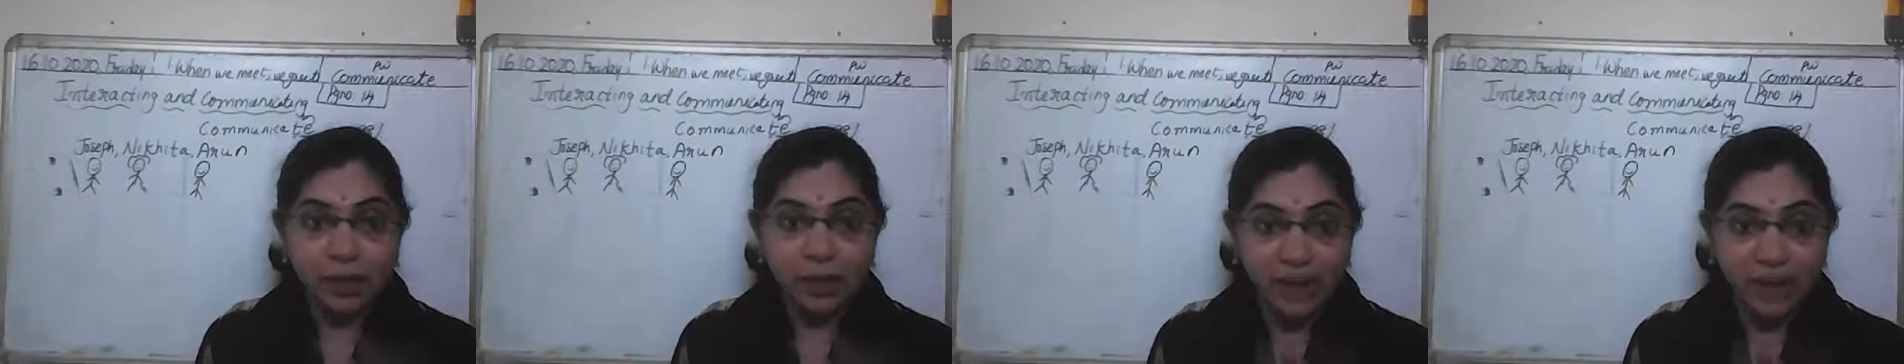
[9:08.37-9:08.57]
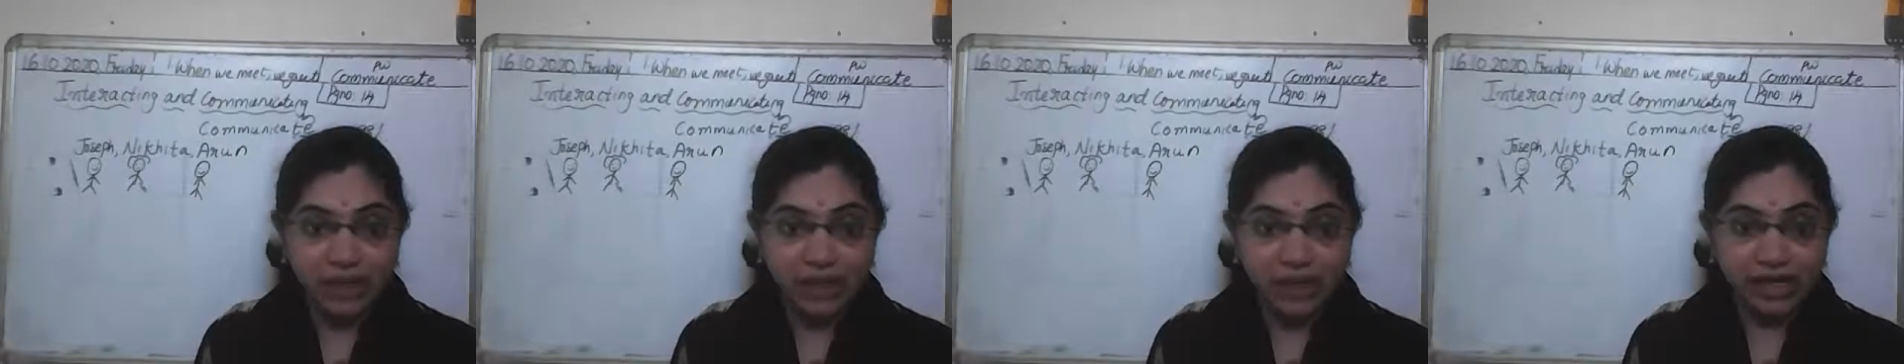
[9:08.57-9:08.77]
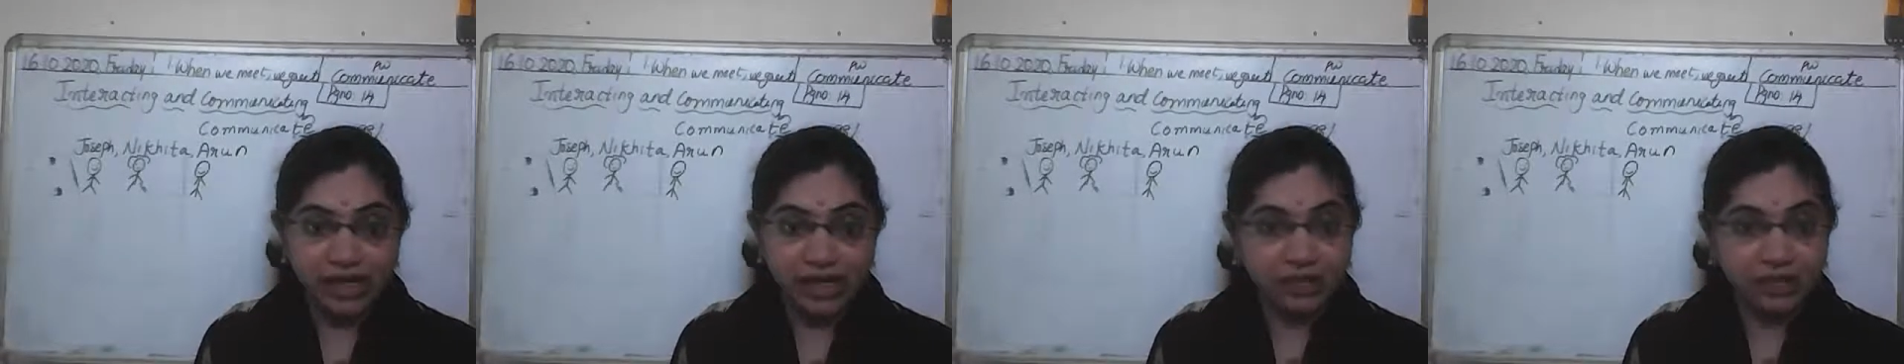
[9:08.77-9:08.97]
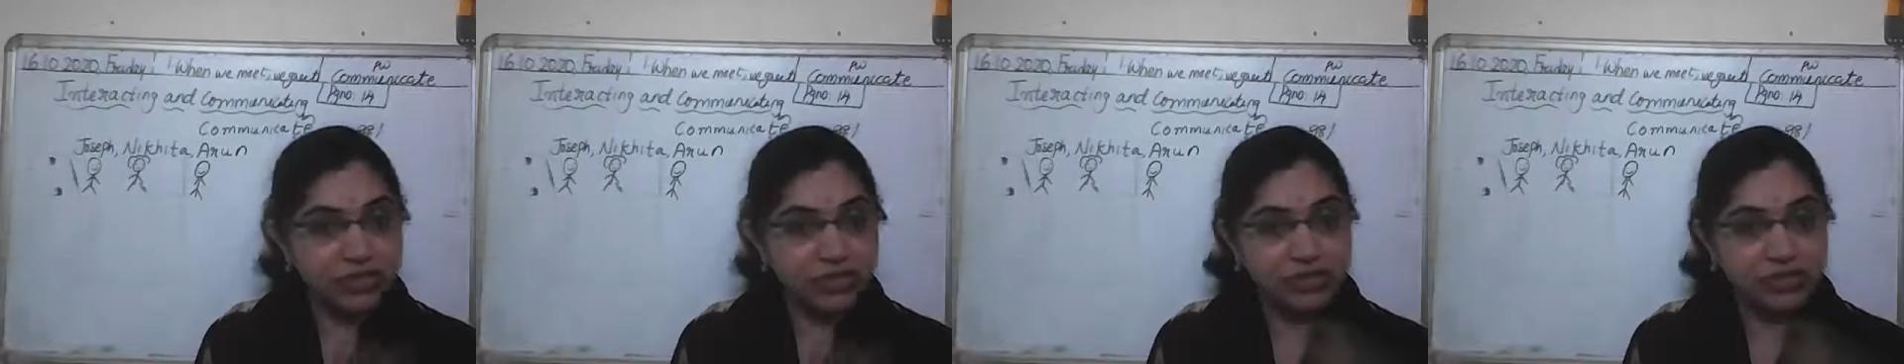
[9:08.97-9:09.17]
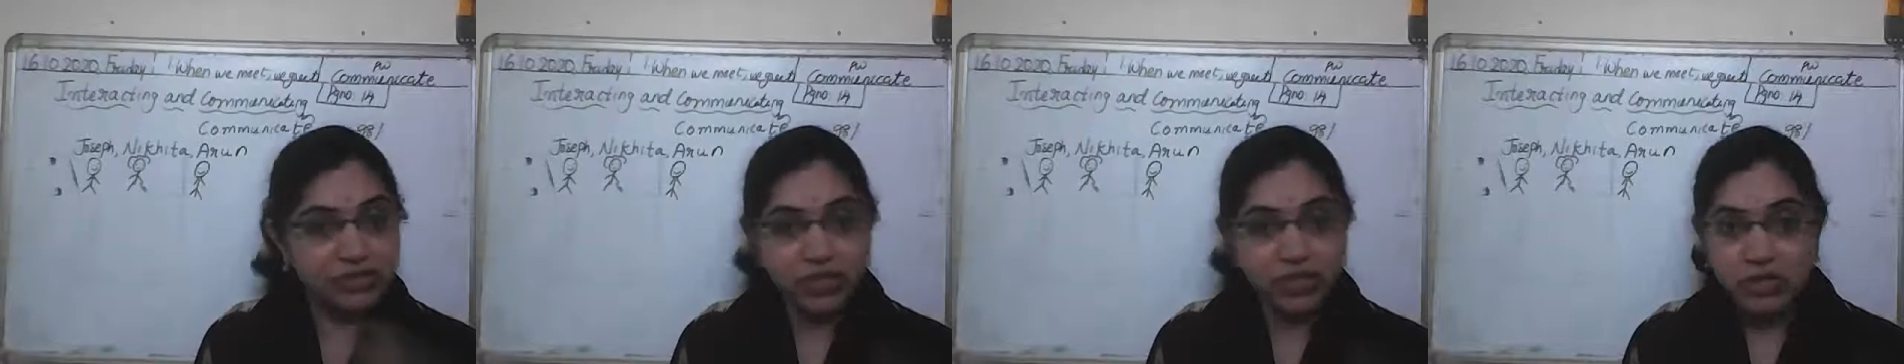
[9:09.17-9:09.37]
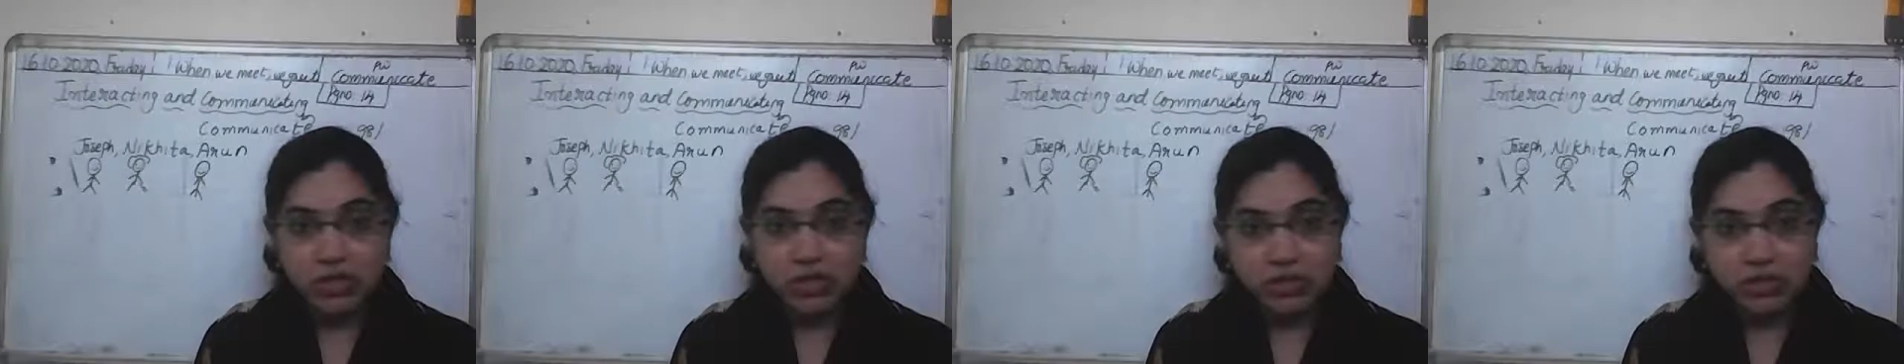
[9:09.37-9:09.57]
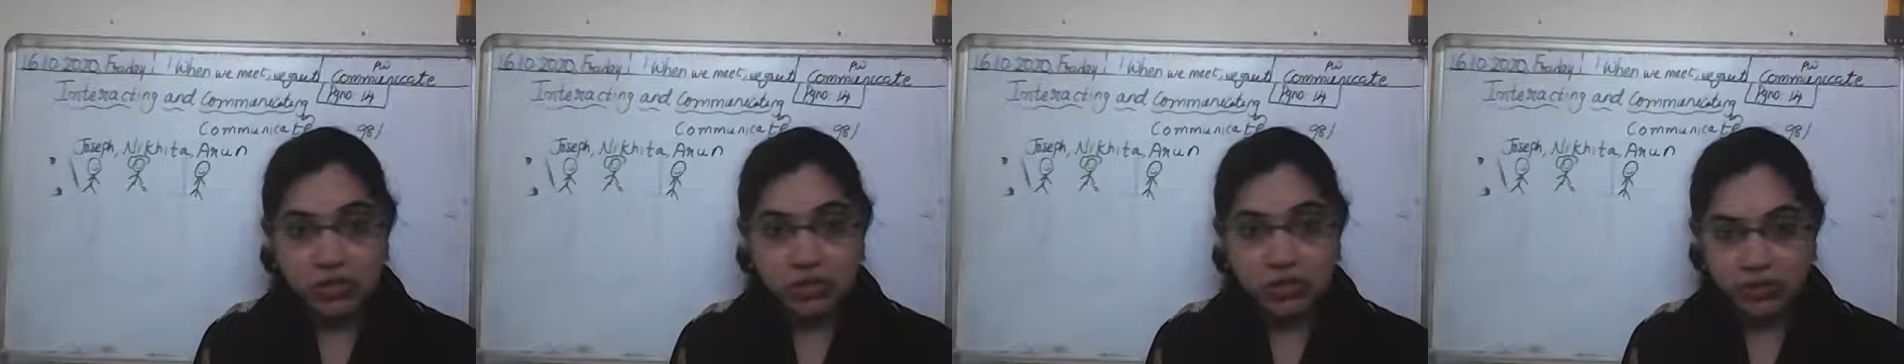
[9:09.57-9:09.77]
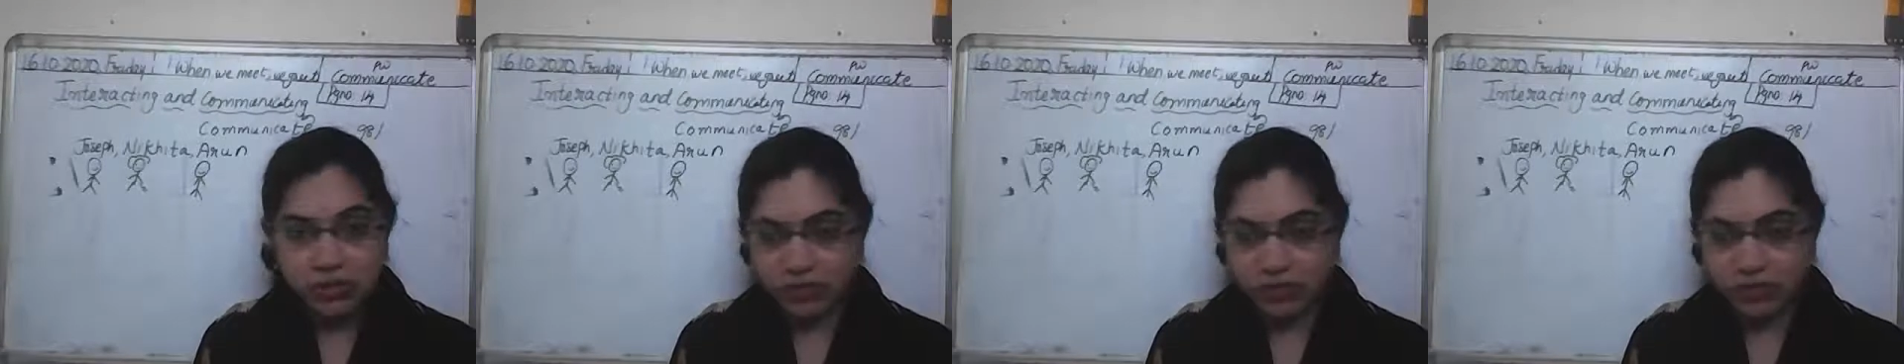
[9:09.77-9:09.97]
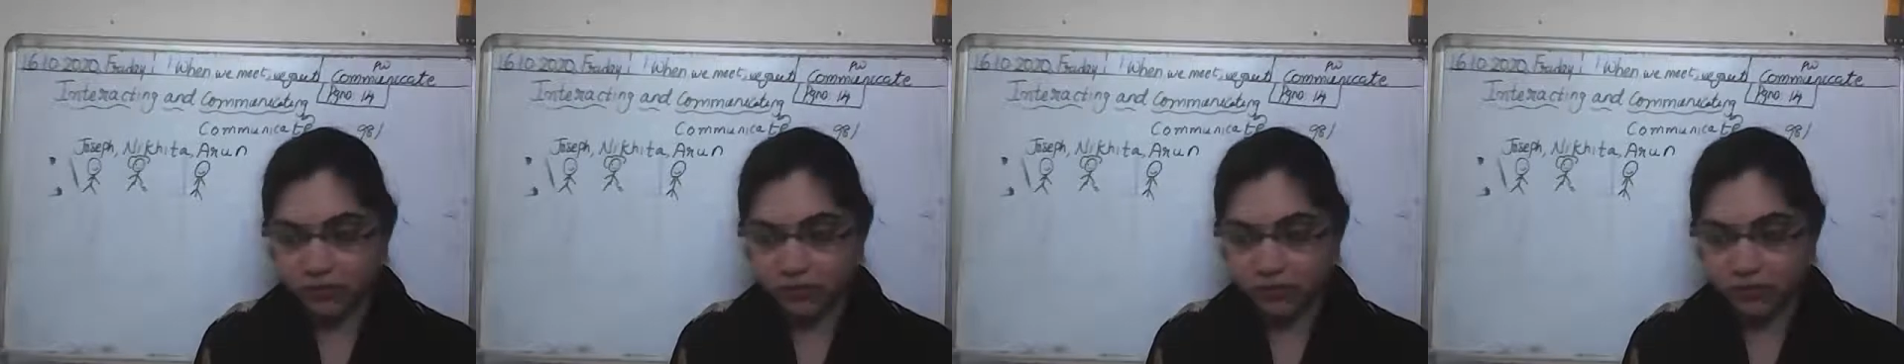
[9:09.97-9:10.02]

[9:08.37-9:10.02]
name is Joseph.